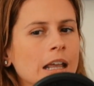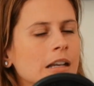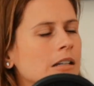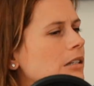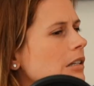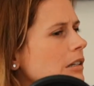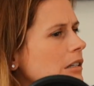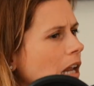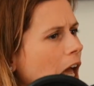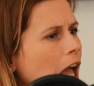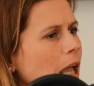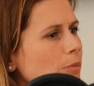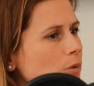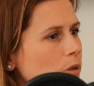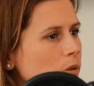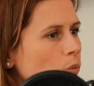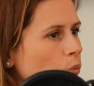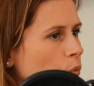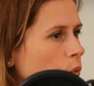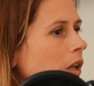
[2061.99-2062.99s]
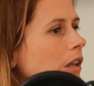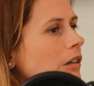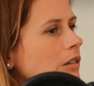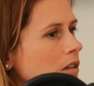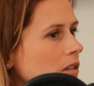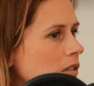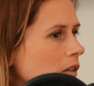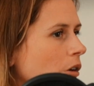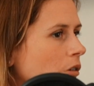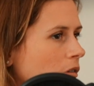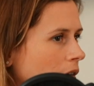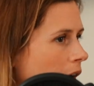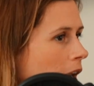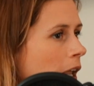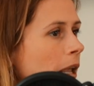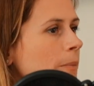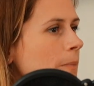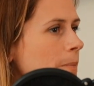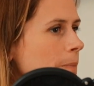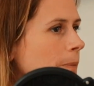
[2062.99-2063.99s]
And sometimes we
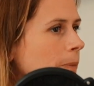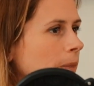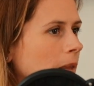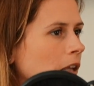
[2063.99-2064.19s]
disagree.